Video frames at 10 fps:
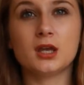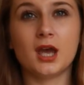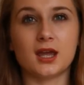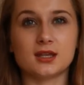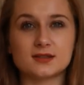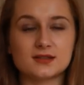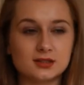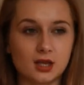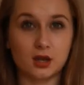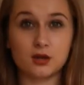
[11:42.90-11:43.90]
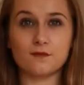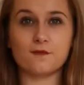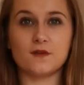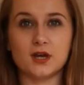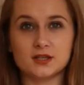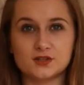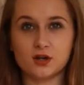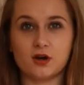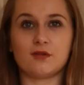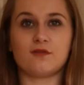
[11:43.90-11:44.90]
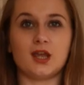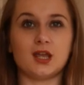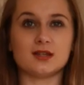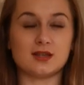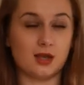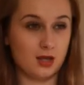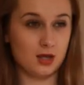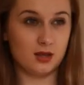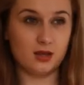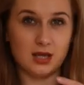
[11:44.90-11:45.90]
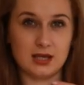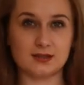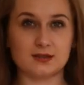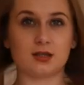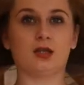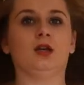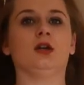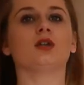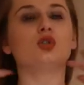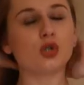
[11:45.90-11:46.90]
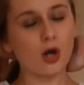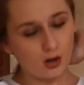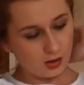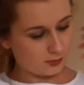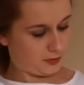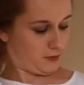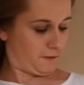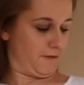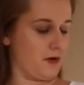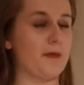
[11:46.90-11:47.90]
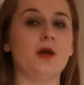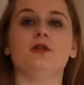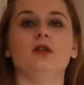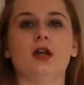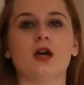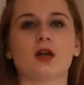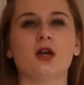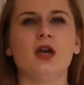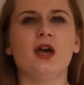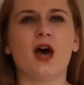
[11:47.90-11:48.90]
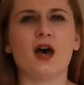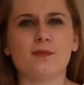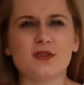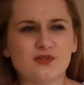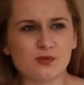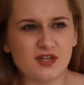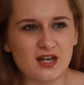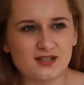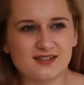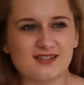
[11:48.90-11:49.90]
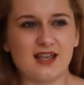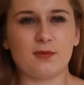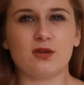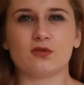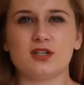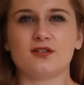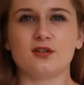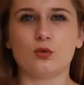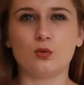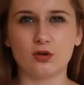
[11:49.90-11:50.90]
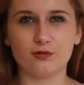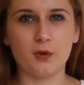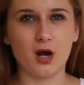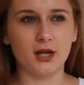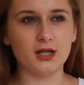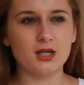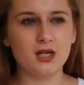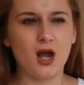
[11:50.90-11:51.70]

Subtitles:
Okay, so first off is this top from New Look. This was in a semi-recent haul of mine.